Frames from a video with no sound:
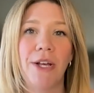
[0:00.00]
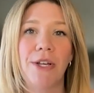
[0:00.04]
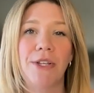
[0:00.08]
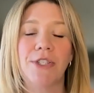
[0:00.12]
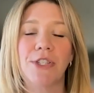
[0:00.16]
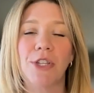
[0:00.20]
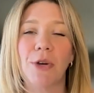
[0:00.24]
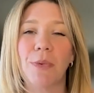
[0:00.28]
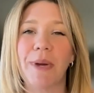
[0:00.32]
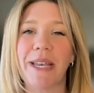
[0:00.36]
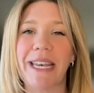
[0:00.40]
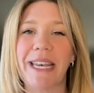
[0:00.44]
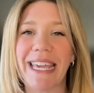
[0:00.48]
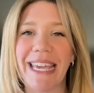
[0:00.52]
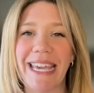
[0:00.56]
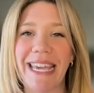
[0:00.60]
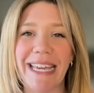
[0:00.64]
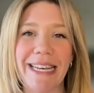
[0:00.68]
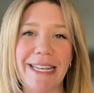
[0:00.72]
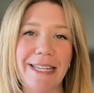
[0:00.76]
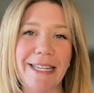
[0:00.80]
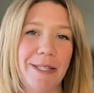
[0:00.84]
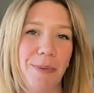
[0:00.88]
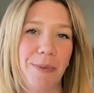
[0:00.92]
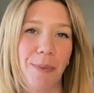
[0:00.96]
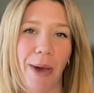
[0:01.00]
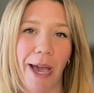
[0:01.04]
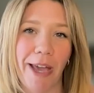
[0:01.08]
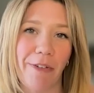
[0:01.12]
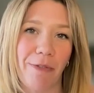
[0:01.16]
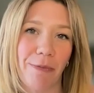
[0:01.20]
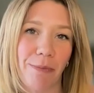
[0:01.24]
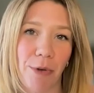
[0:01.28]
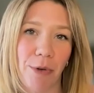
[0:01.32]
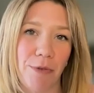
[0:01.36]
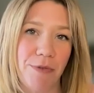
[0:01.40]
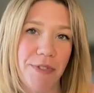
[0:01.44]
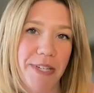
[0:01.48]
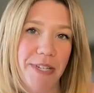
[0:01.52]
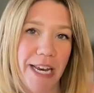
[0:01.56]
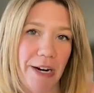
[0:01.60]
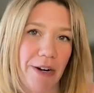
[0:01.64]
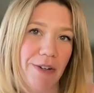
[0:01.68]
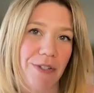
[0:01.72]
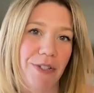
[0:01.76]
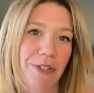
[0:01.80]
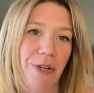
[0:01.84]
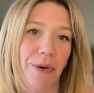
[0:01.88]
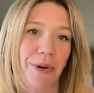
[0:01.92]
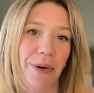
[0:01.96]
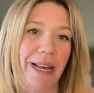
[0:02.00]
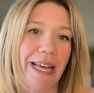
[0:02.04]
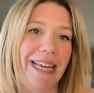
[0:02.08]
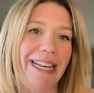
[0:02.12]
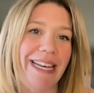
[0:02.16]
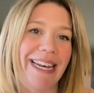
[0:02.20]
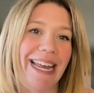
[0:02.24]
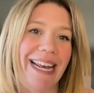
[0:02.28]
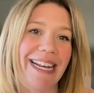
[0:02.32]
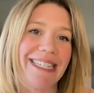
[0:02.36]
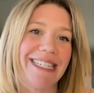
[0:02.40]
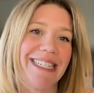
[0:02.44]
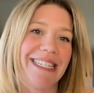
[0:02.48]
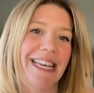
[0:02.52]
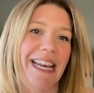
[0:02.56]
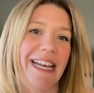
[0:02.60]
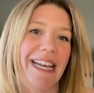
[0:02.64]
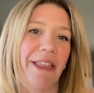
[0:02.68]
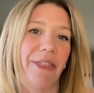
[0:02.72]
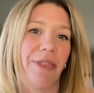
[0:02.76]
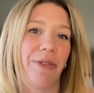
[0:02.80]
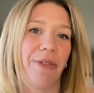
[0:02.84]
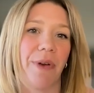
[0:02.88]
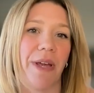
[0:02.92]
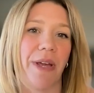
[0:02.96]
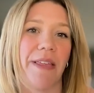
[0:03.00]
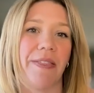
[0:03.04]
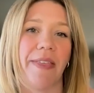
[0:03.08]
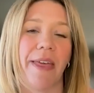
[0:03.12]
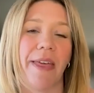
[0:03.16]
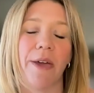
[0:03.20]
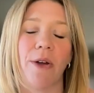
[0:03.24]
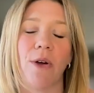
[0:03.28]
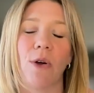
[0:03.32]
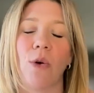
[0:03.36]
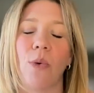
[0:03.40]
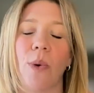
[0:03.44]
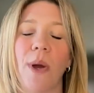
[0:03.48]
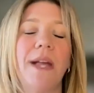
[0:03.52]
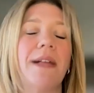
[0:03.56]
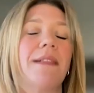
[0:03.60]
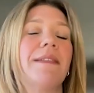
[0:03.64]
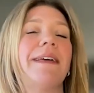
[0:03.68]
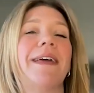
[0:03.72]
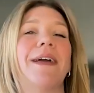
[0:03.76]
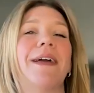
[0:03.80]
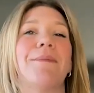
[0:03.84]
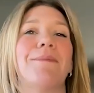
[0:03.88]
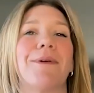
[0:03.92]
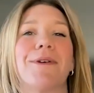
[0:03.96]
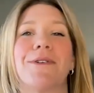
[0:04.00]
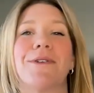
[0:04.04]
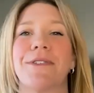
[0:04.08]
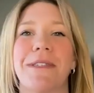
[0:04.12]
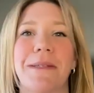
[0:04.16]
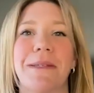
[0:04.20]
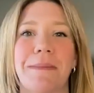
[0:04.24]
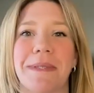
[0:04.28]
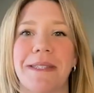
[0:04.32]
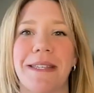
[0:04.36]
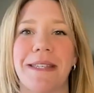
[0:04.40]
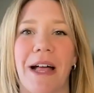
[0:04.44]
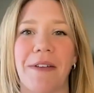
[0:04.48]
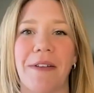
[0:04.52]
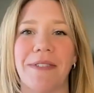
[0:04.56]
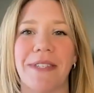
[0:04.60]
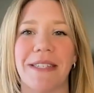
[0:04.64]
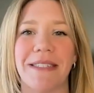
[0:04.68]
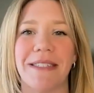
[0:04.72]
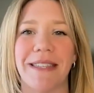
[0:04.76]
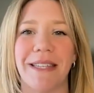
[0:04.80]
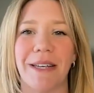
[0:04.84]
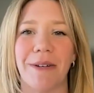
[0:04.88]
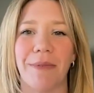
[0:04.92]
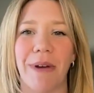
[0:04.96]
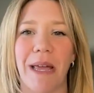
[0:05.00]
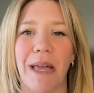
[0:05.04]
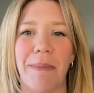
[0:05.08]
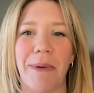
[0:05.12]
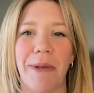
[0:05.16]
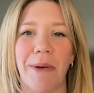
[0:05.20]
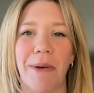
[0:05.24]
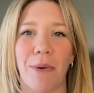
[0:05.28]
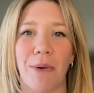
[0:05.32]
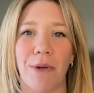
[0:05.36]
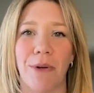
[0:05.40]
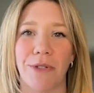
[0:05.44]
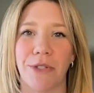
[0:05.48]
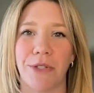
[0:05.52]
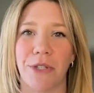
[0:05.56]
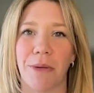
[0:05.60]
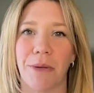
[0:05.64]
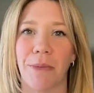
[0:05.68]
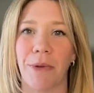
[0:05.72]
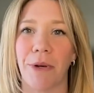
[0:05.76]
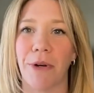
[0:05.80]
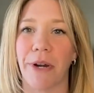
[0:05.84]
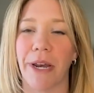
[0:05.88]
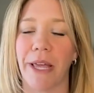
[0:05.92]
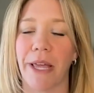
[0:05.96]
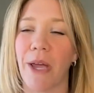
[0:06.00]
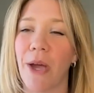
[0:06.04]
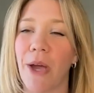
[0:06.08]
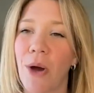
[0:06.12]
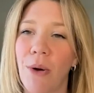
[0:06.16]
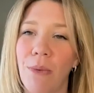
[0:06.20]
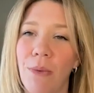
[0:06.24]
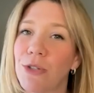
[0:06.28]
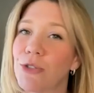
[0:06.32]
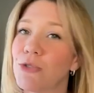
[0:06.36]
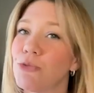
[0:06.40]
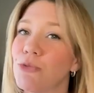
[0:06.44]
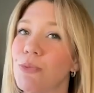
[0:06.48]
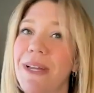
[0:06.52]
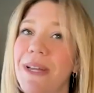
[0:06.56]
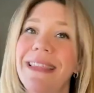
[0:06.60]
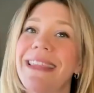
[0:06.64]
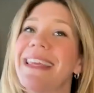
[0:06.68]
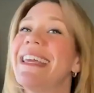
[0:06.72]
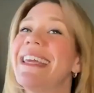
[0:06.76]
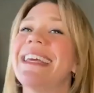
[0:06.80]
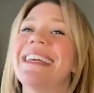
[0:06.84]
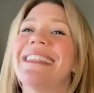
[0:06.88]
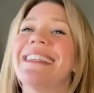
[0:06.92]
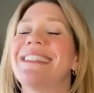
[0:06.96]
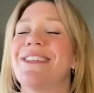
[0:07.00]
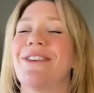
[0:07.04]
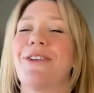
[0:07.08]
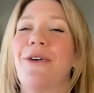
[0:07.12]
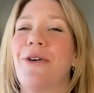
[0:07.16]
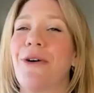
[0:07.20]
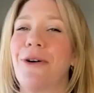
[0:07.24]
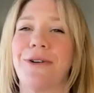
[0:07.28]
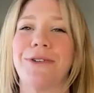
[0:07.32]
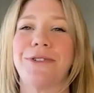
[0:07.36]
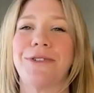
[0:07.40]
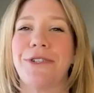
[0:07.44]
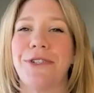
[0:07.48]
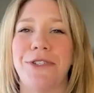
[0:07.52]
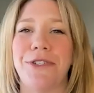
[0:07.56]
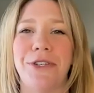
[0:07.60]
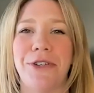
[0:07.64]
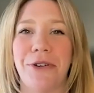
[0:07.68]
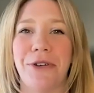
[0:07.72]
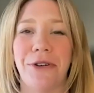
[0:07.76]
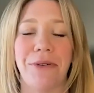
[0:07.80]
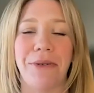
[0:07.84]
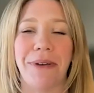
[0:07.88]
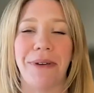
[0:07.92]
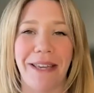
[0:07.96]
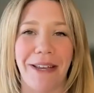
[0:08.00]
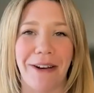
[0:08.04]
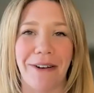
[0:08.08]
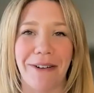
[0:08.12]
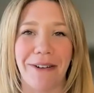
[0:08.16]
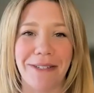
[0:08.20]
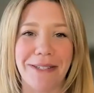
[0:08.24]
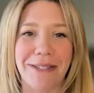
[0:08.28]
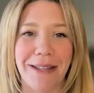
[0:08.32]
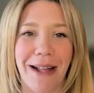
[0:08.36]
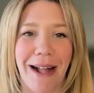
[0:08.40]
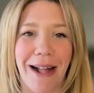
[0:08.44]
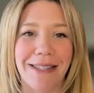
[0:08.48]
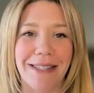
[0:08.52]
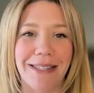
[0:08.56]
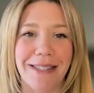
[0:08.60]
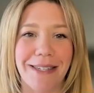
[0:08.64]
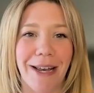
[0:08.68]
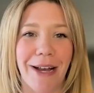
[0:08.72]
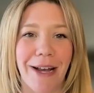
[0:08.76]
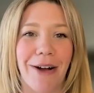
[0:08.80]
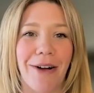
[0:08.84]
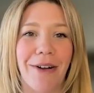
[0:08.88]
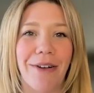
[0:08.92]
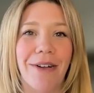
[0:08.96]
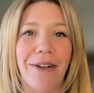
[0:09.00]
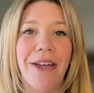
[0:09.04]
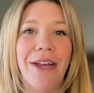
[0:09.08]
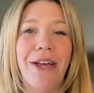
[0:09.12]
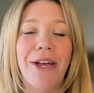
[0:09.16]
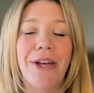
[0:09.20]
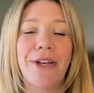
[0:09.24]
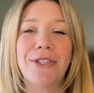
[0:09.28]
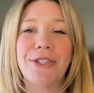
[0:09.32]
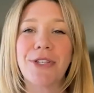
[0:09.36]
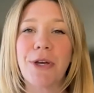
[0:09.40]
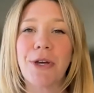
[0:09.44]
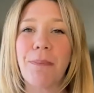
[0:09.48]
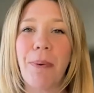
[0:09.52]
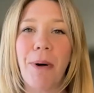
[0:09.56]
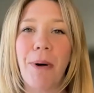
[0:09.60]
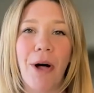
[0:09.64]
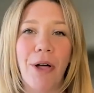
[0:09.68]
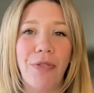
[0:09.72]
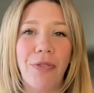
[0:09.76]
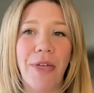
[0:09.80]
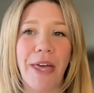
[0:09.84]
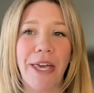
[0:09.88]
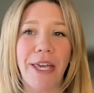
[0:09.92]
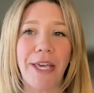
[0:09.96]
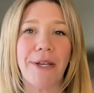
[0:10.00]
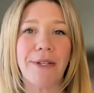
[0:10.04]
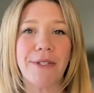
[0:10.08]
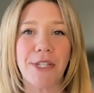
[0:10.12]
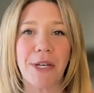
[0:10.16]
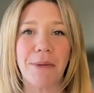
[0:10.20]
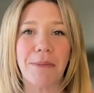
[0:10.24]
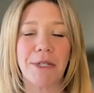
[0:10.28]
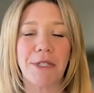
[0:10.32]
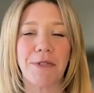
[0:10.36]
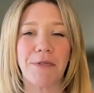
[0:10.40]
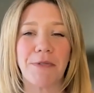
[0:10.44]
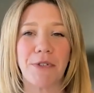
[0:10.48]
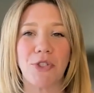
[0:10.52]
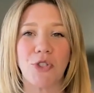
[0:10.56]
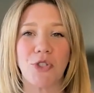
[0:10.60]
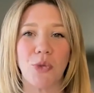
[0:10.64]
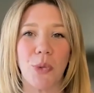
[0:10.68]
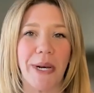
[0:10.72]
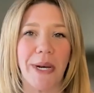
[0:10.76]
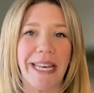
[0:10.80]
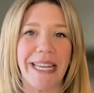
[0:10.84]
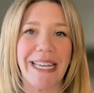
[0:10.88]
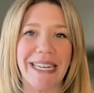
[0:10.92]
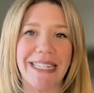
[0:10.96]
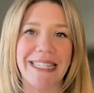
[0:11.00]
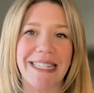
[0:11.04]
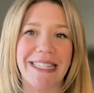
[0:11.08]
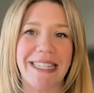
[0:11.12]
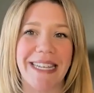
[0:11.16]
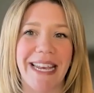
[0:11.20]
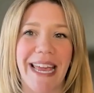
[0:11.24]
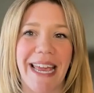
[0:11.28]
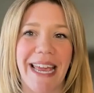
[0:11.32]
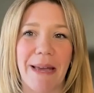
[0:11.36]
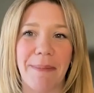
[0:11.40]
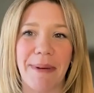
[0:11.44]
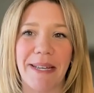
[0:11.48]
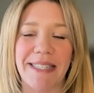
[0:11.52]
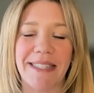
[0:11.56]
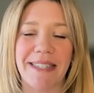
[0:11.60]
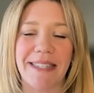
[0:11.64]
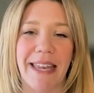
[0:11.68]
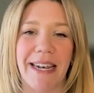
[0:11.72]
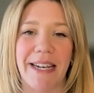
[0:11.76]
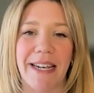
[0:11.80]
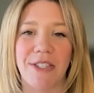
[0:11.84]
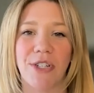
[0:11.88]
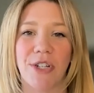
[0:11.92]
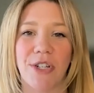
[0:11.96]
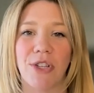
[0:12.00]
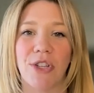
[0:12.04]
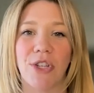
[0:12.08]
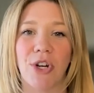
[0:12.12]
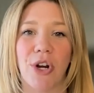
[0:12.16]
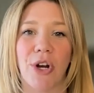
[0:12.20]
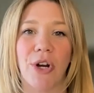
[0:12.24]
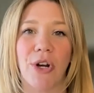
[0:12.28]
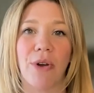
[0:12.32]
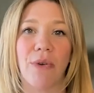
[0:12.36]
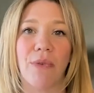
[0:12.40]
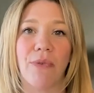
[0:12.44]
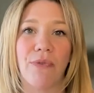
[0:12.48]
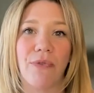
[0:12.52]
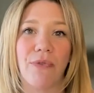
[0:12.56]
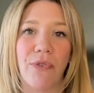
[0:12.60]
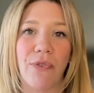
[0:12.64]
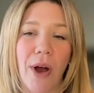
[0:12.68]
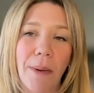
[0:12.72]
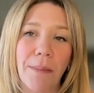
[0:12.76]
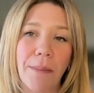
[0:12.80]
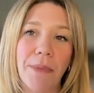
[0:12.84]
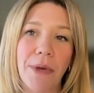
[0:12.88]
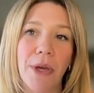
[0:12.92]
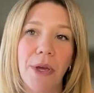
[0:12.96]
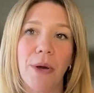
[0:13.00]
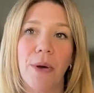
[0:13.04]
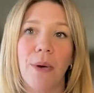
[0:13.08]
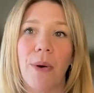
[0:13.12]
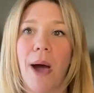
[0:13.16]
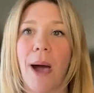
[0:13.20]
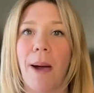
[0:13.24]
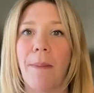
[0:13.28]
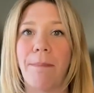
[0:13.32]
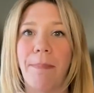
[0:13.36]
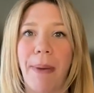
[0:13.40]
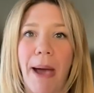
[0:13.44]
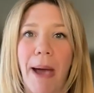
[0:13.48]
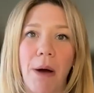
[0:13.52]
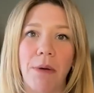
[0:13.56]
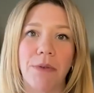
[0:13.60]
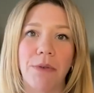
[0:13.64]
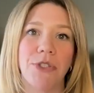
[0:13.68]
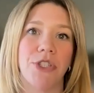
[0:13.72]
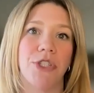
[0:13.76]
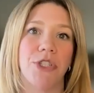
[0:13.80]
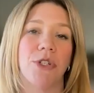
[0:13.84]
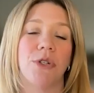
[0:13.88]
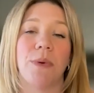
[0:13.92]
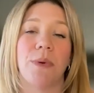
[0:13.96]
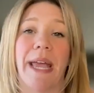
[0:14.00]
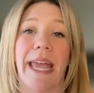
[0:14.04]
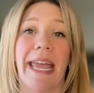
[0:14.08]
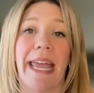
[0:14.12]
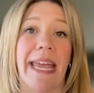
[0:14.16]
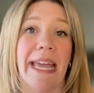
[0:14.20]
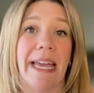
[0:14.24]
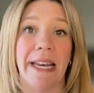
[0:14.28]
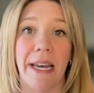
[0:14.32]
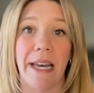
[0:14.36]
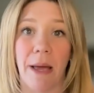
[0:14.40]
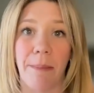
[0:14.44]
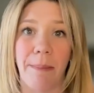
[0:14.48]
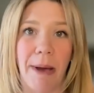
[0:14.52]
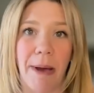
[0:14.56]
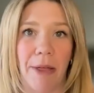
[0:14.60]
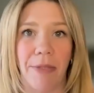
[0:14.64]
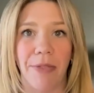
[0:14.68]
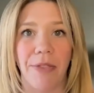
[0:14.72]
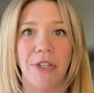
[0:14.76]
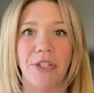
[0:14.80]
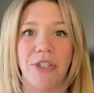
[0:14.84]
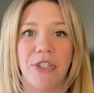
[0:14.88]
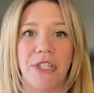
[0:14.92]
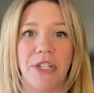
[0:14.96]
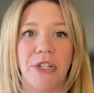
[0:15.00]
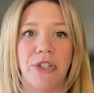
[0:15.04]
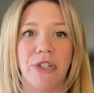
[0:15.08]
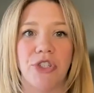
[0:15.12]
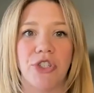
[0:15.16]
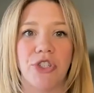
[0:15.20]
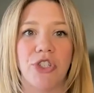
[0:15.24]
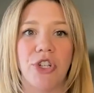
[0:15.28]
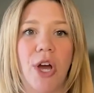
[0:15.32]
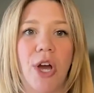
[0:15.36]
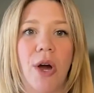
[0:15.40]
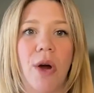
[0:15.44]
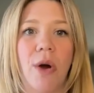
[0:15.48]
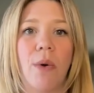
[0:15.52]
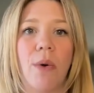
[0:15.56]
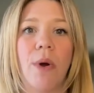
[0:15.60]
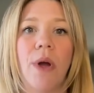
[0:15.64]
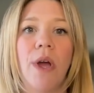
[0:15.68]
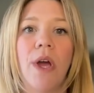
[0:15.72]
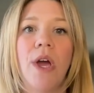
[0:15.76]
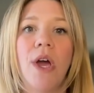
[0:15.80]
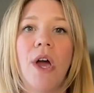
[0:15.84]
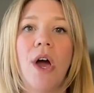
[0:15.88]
So when he and his wife moved to Arizona in 1993, they quickly immersed themselves into the Arabian horse community, which really isn't hard to do here in Scottsdale. So Paul, thank you so much for joining us today. I'm excited to learn from you, and about this year's show.